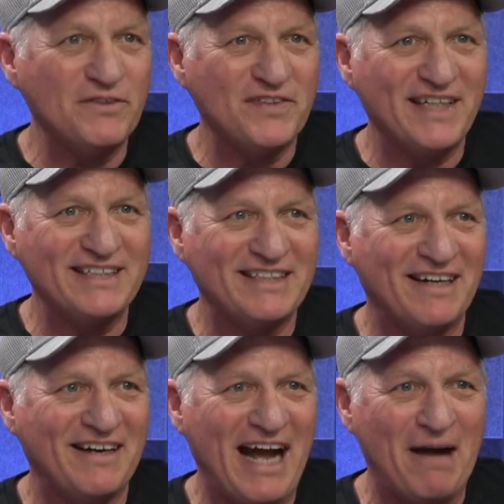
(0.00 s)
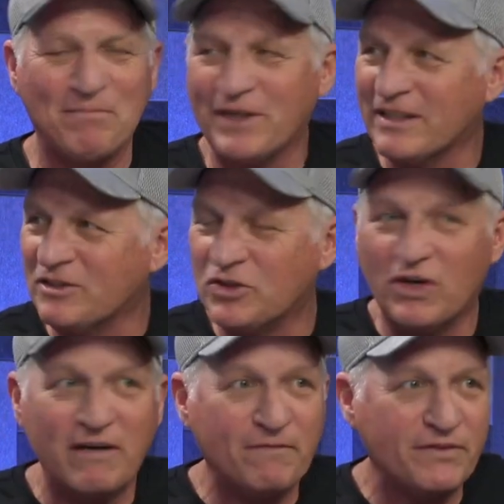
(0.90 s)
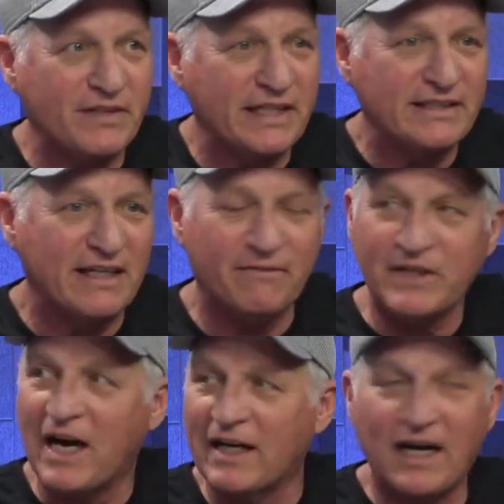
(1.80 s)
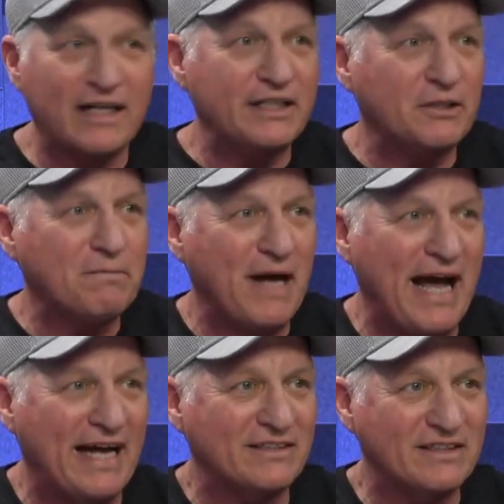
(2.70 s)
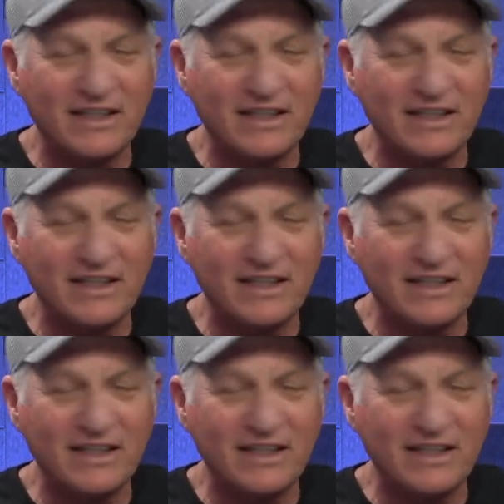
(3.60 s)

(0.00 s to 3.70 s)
things that are happening, the joyful things that have gone on in your past.